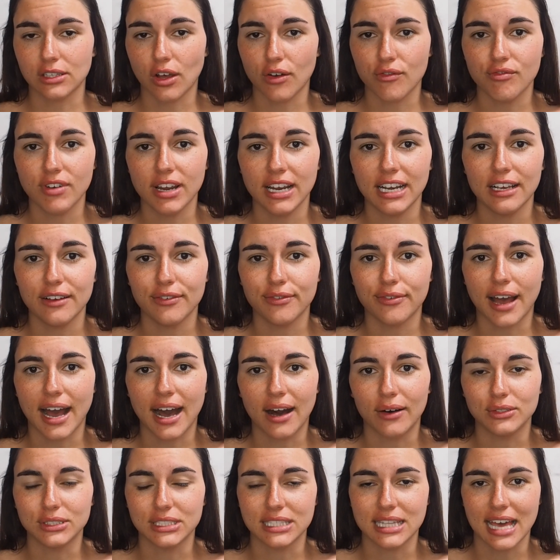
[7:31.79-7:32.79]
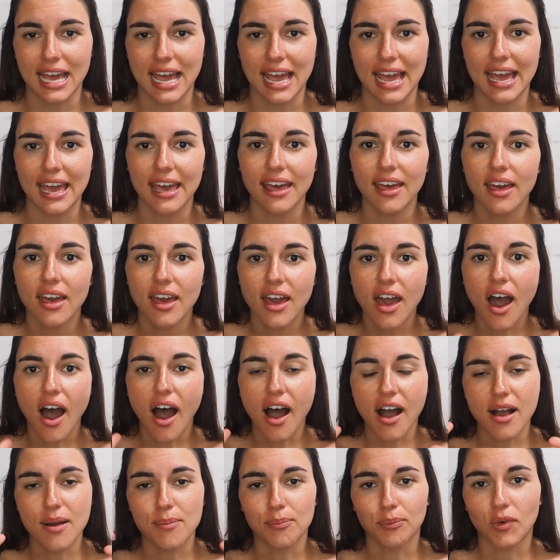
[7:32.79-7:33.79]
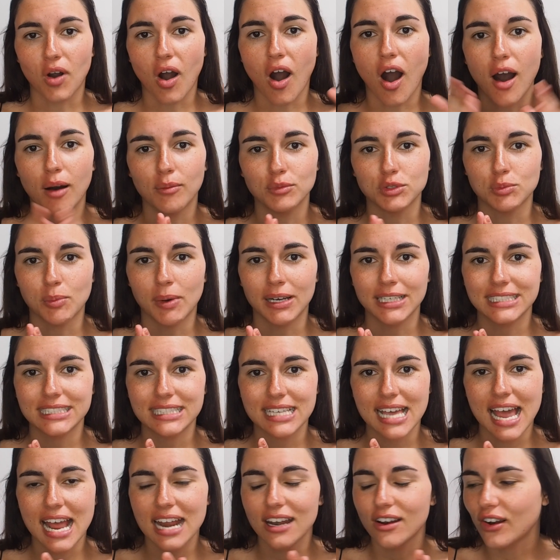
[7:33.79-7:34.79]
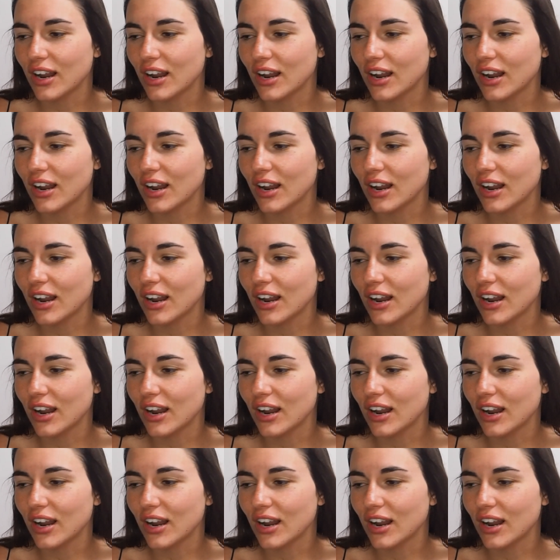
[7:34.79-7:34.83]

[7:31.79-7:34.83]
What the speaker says: I really found that it calmed my skin,